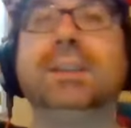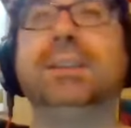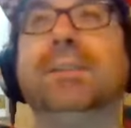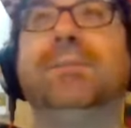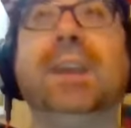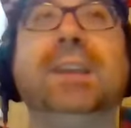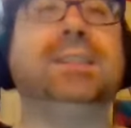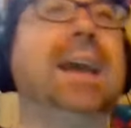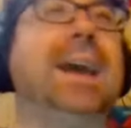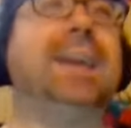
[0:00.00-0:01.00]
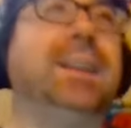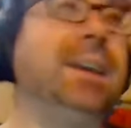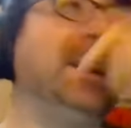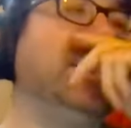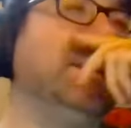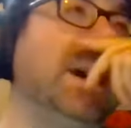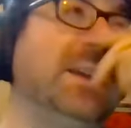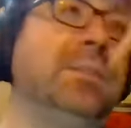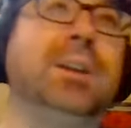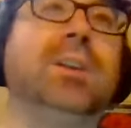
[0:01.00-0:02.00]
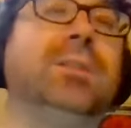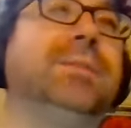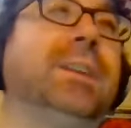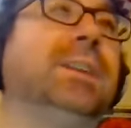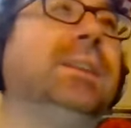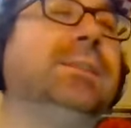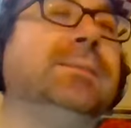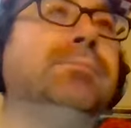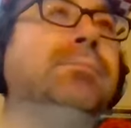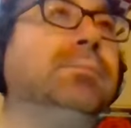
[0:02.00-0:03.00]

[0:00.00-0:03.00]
that Vince had, like, I don't know, fucking